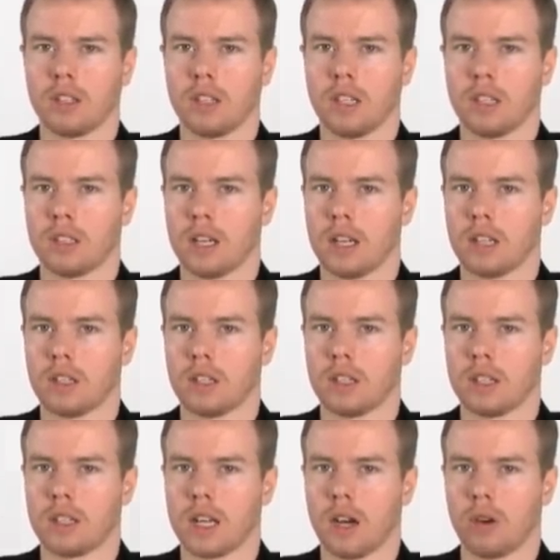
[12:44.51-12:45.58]
He's taken to
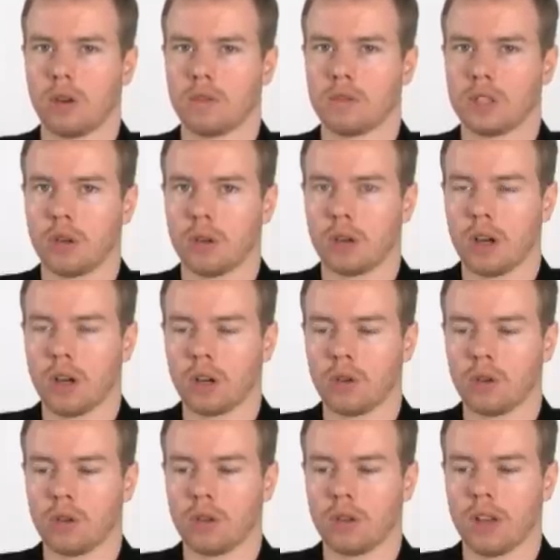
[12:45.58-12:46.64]
the tower of Cirith
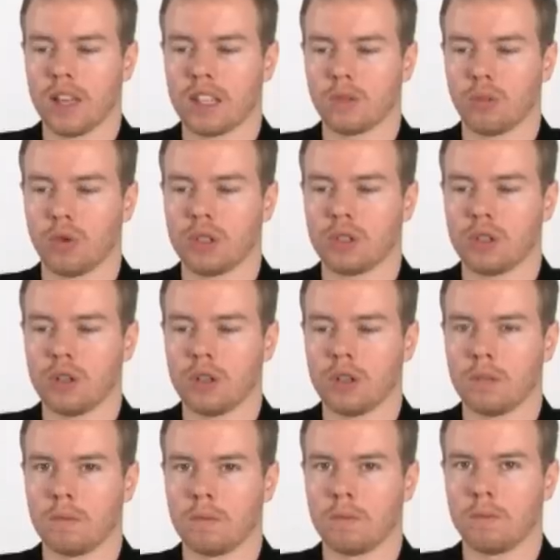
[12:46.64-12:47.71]
Ungol as a
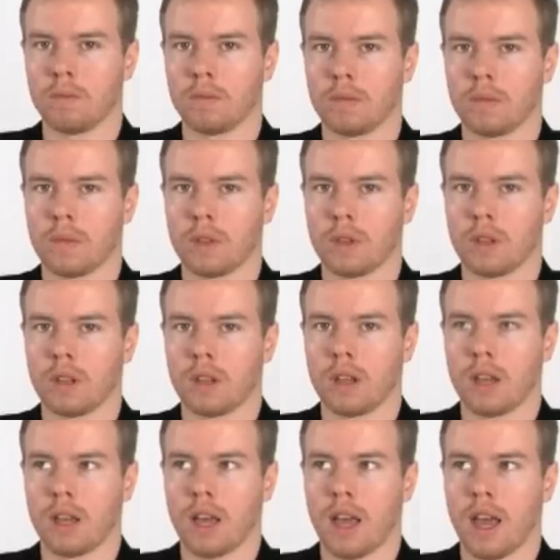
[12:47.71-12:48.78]
prisoner,
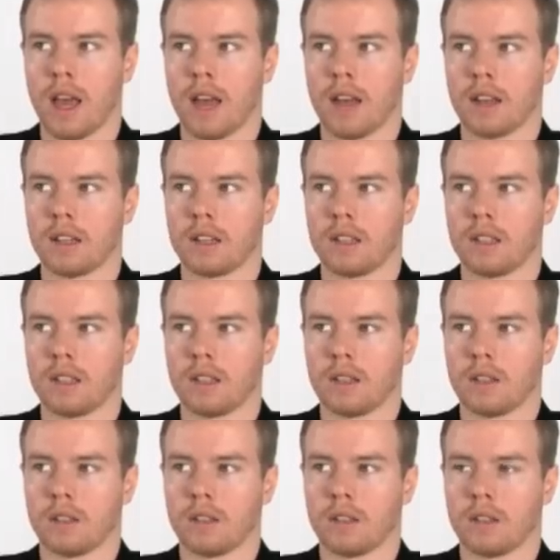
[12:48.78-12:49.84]
and
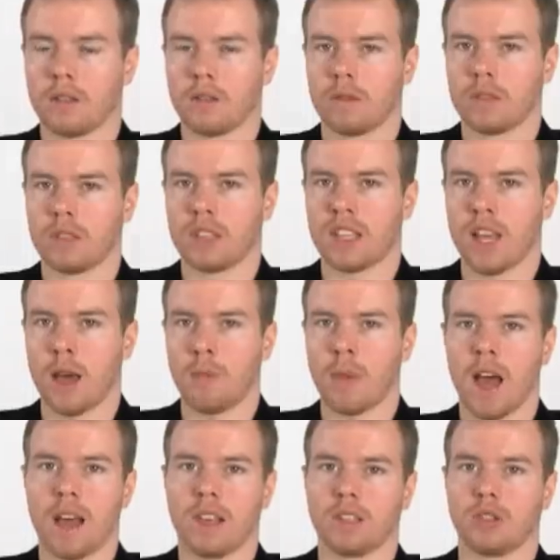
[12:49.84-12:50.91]
Sam
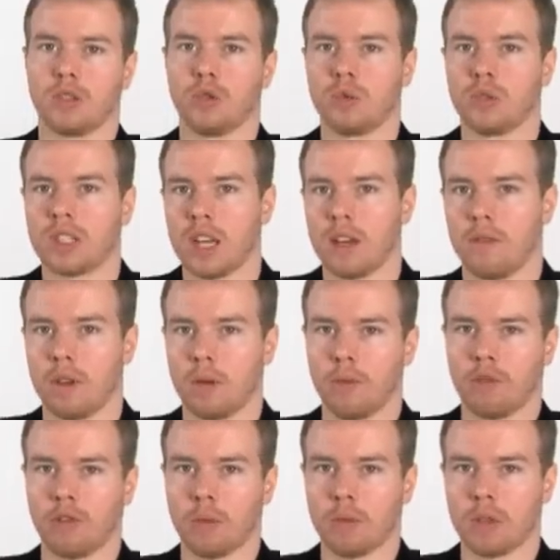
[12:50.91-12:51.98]
has to save him
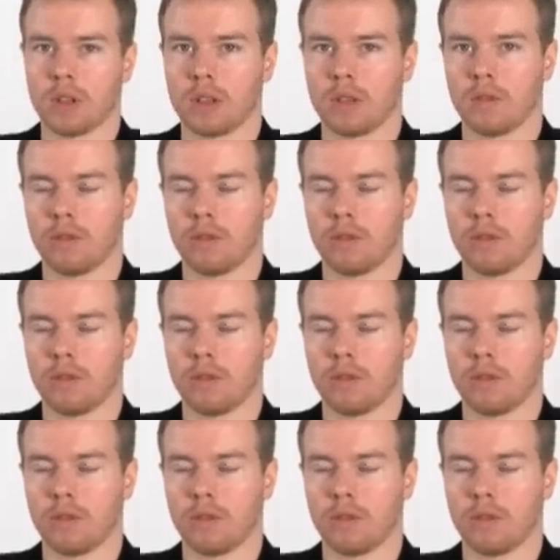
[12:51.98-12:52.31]
from the